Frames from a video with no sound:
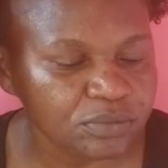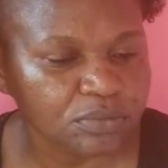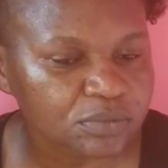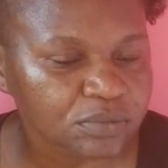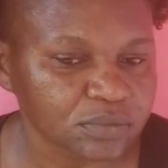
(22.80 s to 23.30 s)

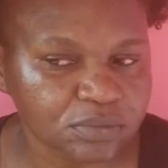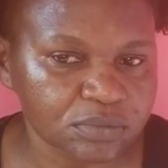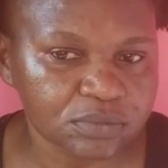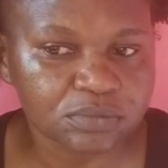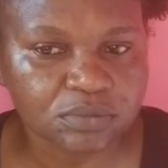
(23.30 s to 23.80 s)

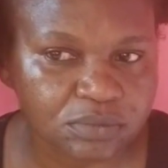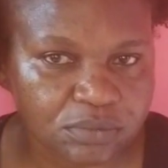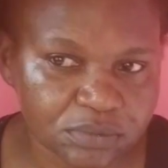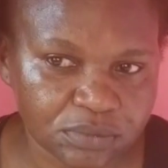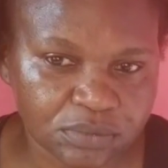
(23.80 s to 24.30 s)
install for that
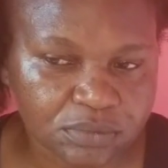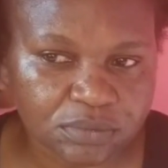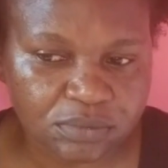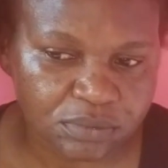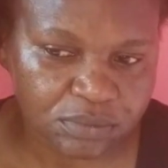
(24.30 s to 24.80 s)
matter
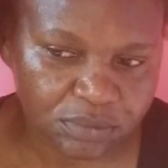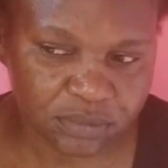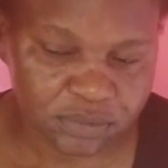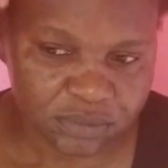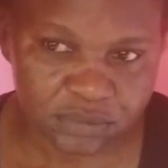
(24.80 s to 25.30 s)
for the first
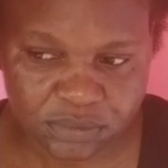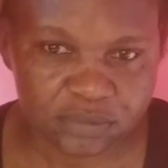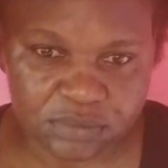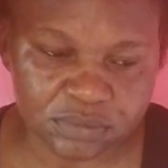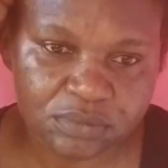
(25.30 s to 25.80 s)
time.
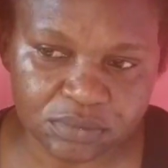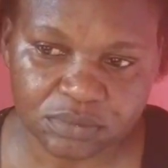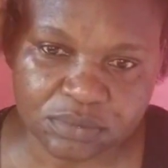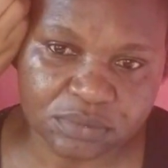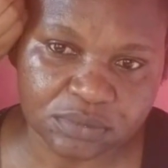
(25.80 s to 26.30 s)

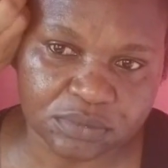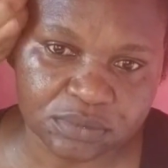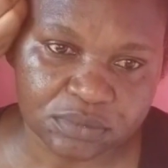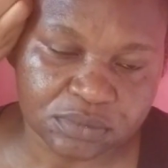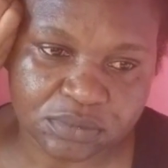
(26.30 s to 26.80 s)
So
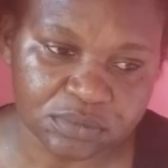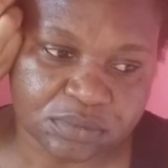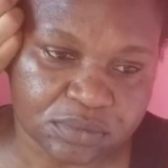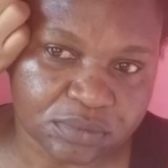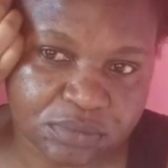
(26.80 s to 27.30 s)
today
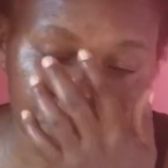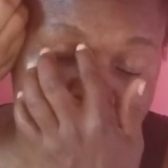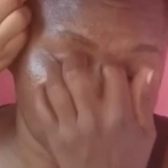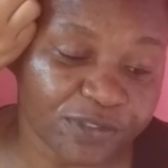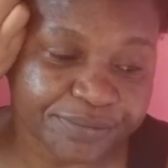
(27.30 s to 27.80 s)
I'm going to
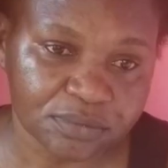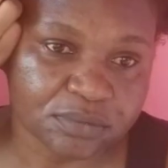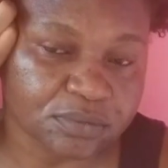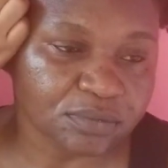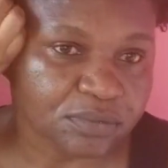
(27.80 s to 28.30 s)
be doing
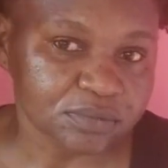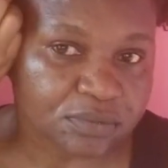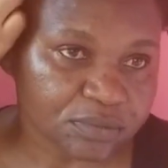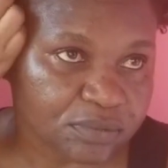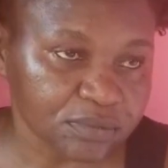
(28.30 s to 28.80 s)
it on
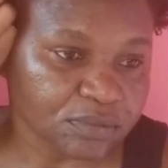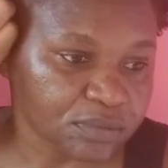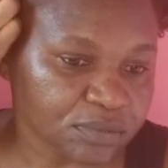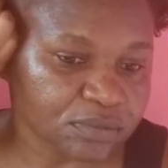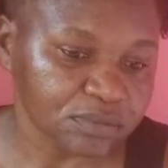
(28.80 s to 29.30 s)
my
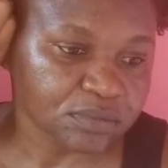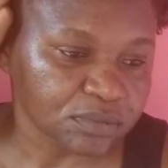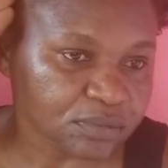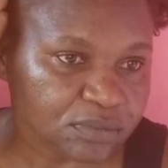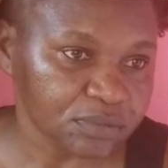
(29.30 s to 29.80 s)
mother.
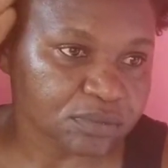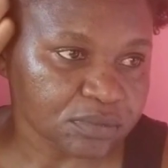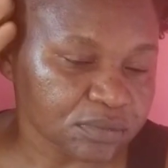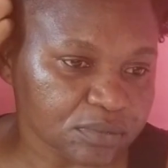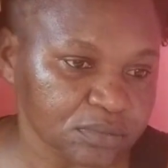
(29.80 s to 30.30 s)

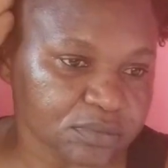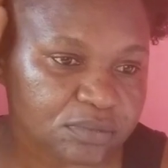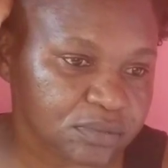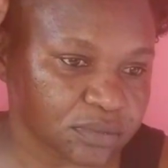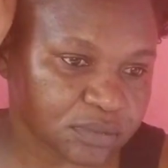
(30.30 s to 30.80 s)

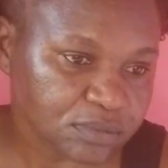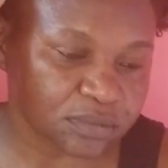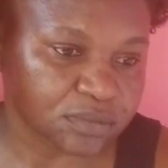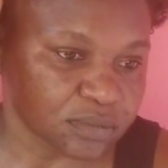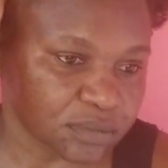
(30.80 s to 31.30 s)
So first
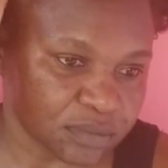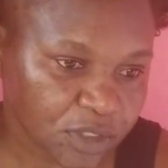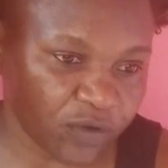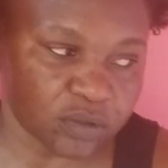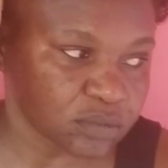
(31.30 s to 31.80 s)
thing, we
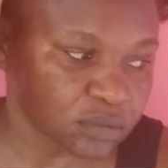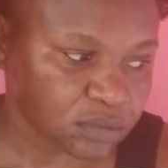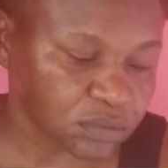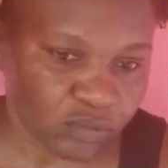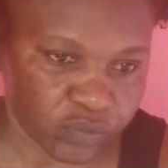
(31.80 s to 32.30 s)
pull out our
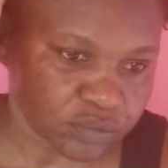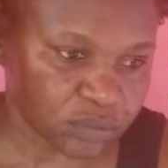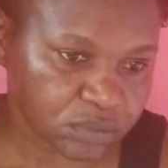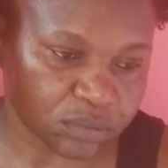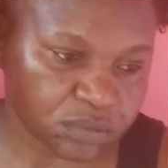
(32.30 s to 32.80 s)

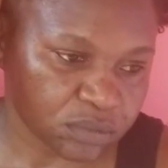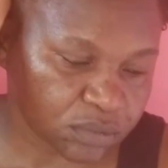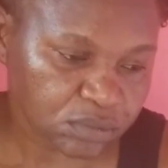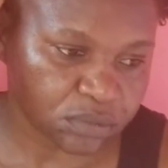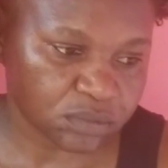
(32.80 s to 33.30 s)
ear,
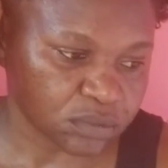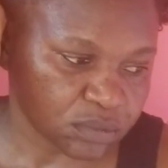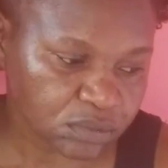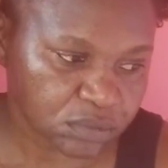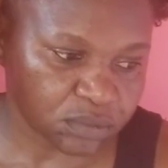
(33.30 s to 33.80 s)
comb it
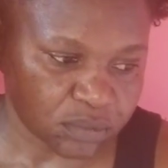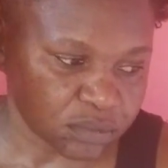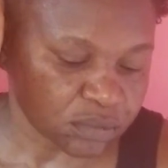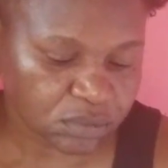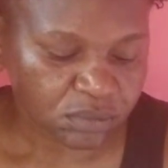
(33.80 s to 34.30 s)
out,
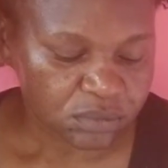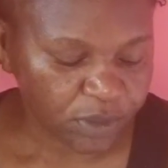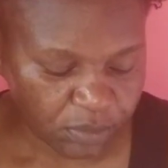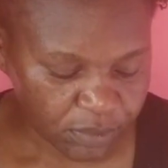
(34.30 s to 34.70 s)
and